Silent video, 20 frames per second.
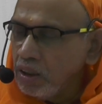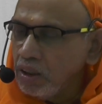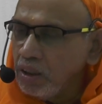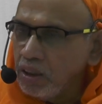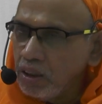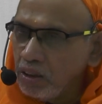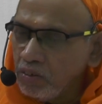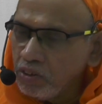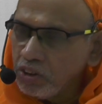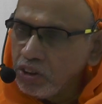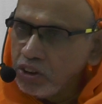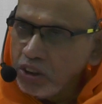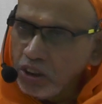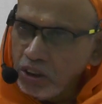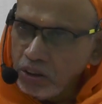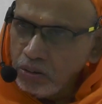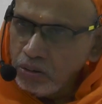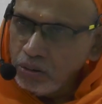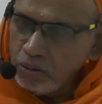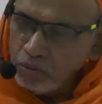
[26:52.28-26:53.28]
In our
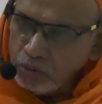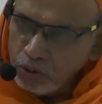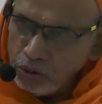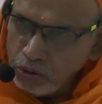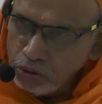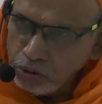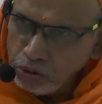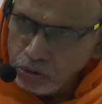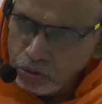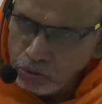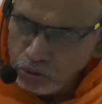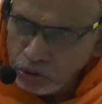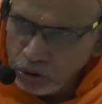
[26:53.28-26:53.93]
childhood we used to